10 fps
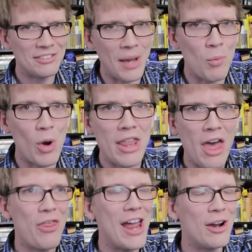someone
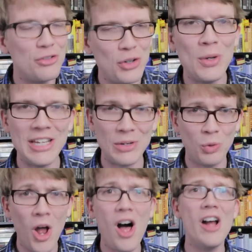they are doing it
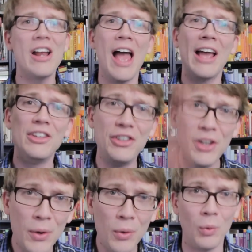wrong,
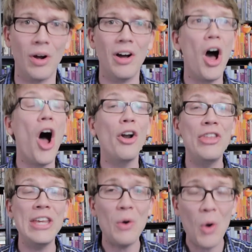you are
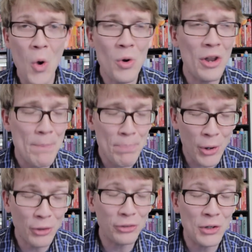the only
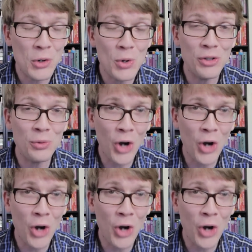person who is